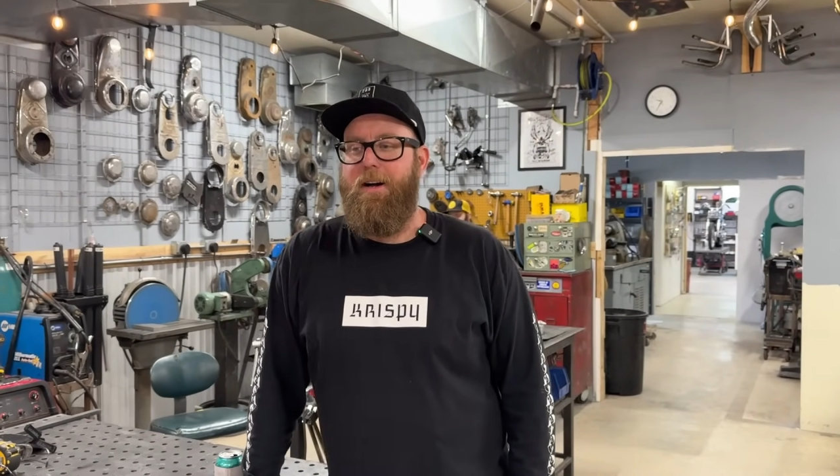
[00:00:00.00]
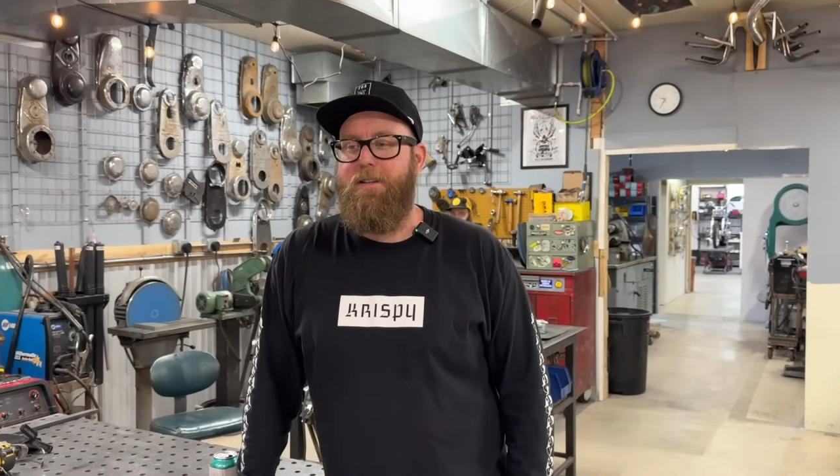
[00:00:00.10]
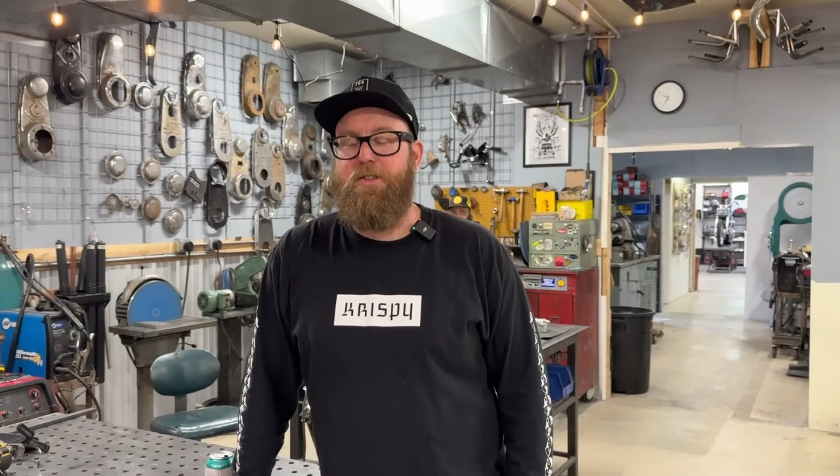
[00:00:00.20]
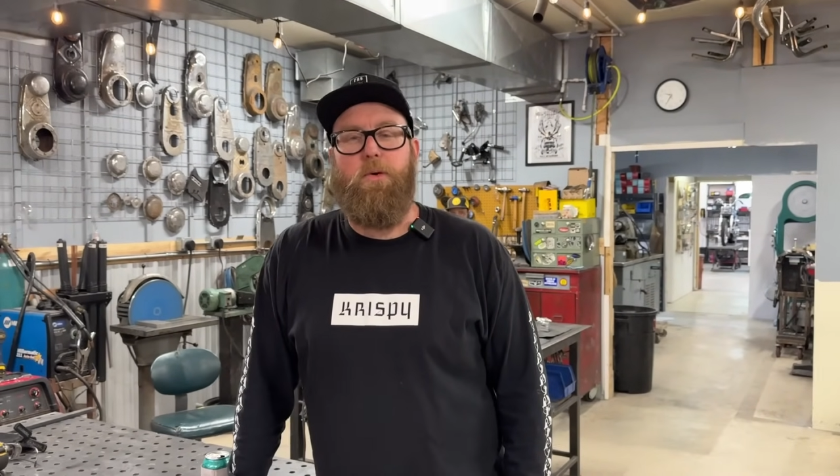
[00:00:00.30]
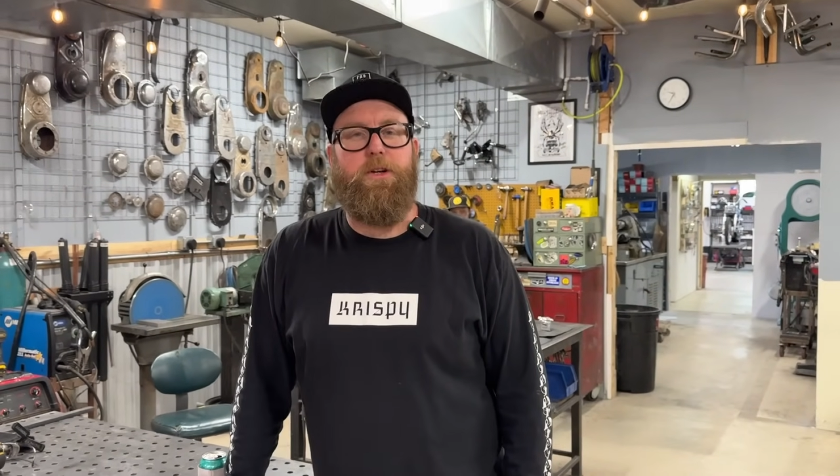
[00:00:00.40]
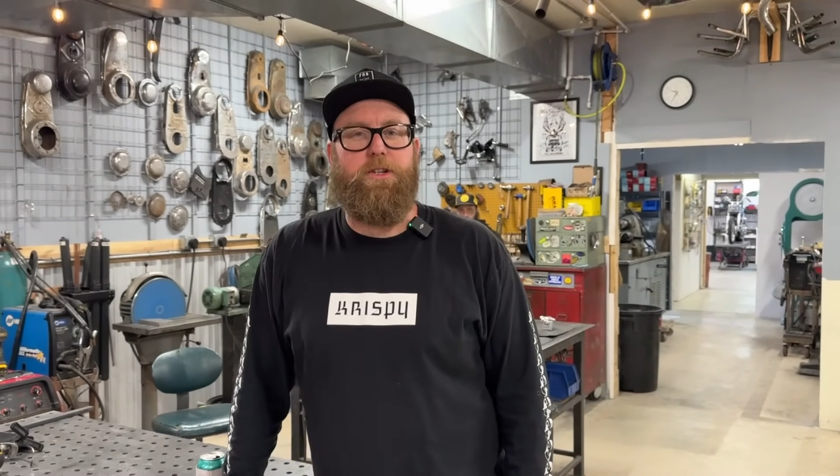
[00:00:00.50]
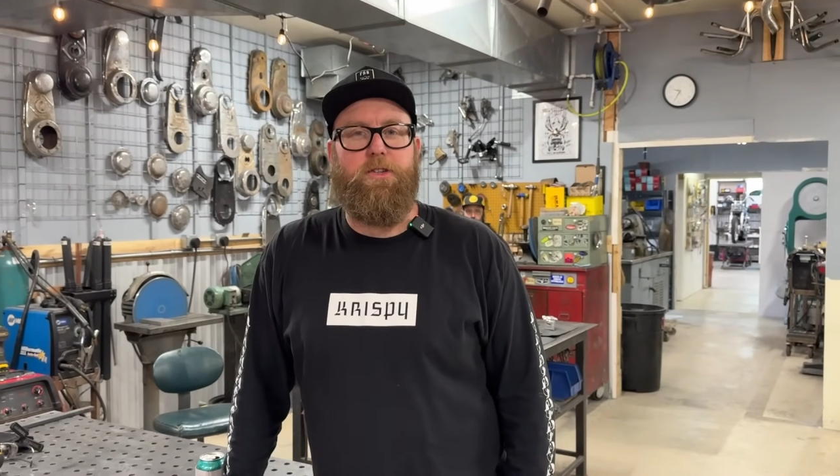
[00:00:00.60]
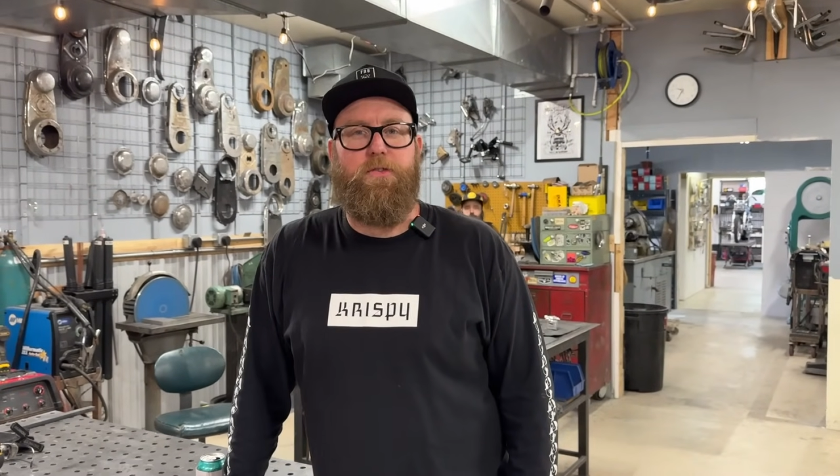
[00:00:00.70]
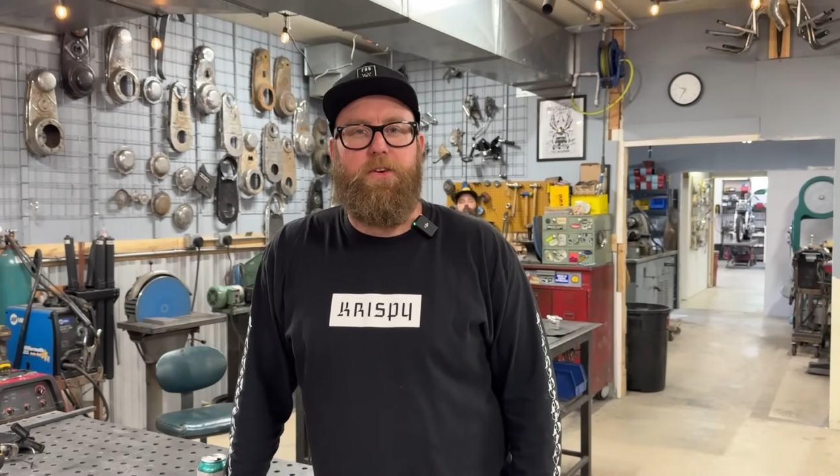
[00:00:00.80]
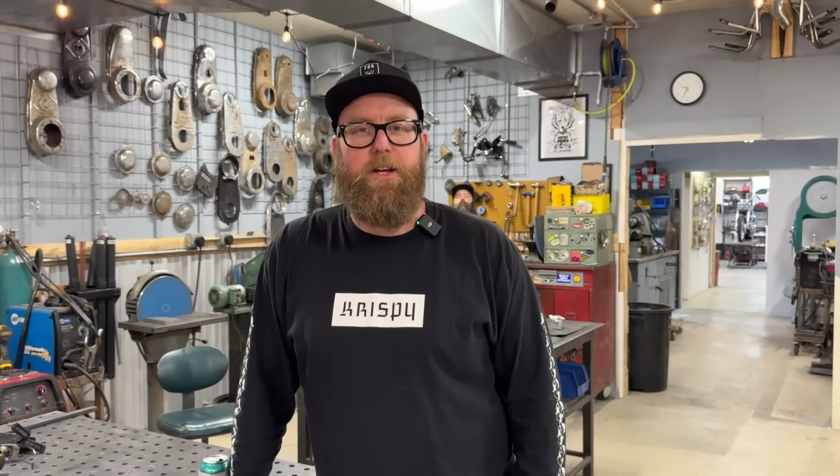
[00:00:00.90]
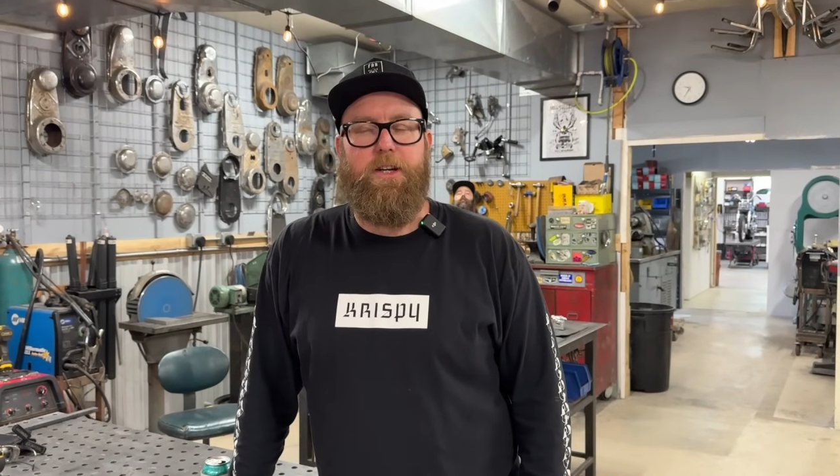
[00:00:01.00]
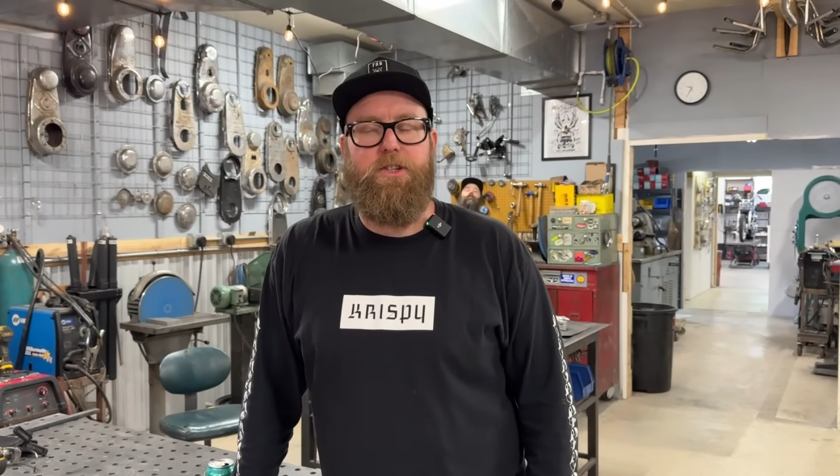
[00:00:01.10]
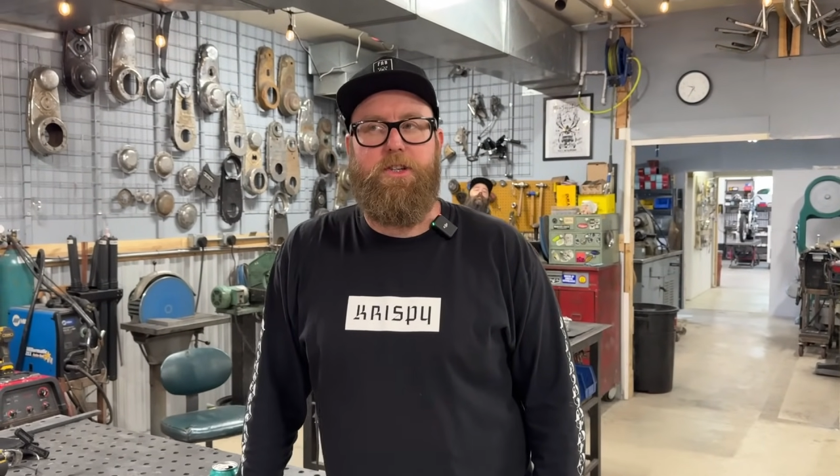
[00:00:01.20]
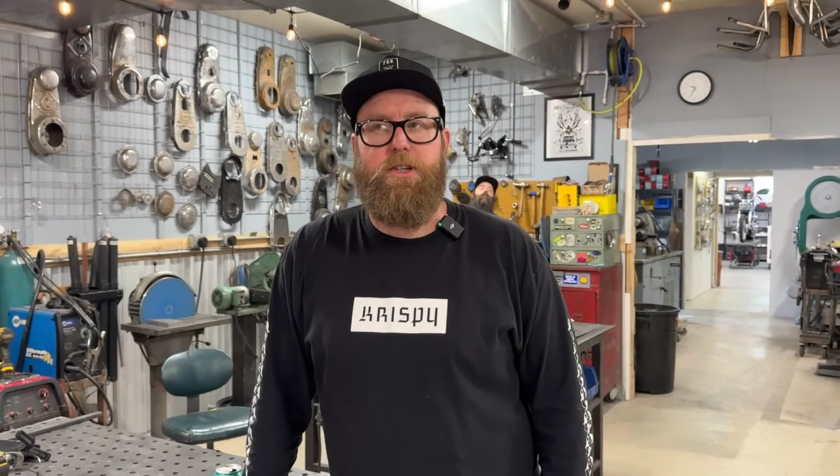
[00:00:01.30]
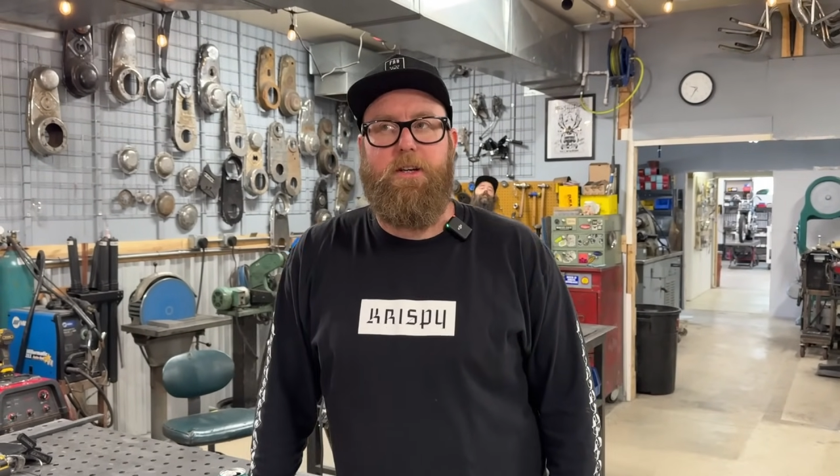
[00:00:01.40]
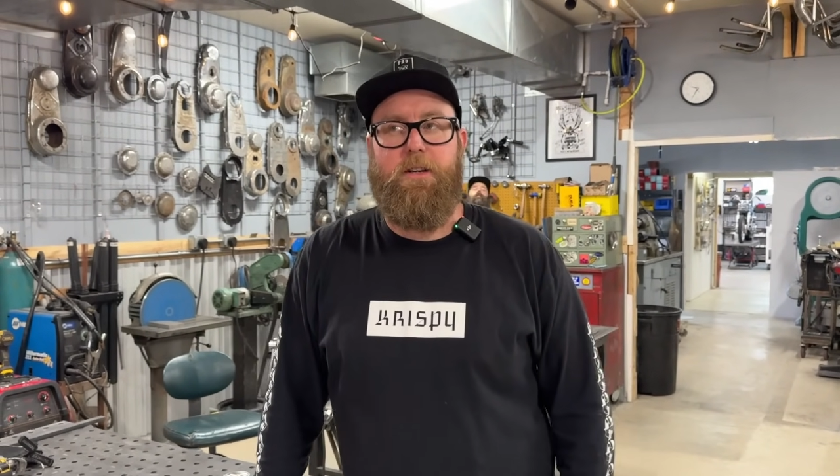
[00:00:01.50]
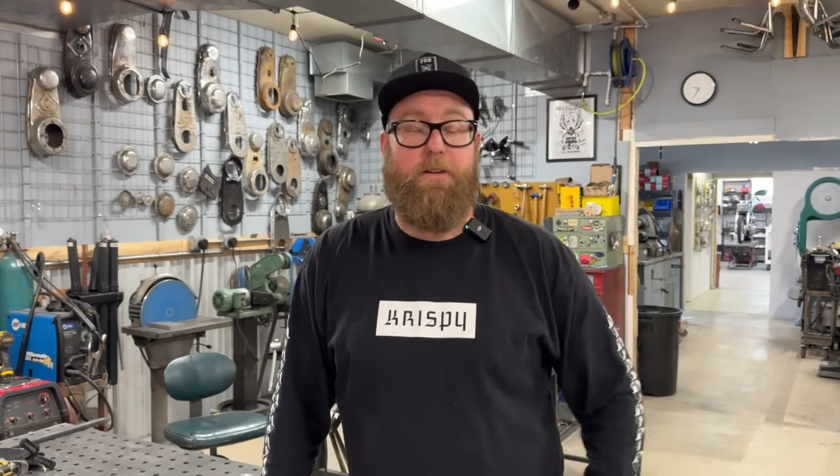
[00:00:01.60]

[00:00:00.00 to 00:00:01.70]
So we just finished,